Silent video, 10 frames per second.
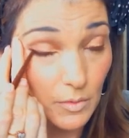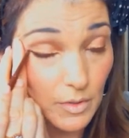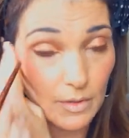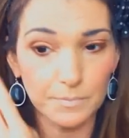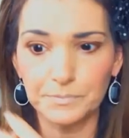
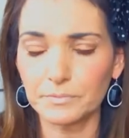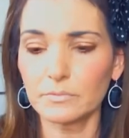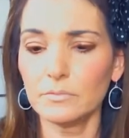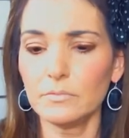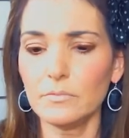but
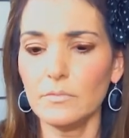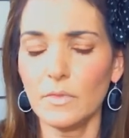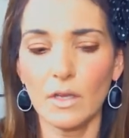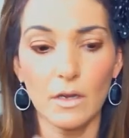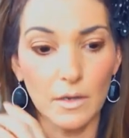
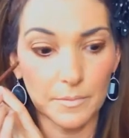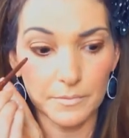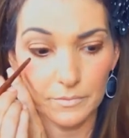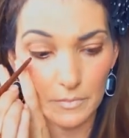I'm